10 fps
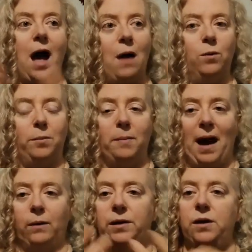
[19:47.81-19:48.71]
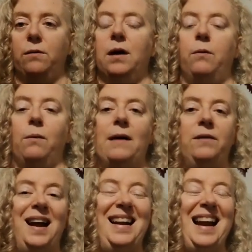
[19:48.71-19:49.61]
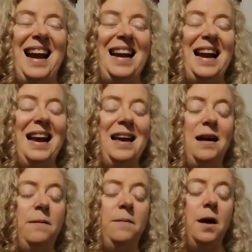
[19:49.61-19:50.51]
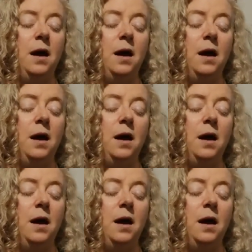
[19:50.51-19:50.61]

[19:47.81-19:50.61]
I will be back with you around 9 a.m.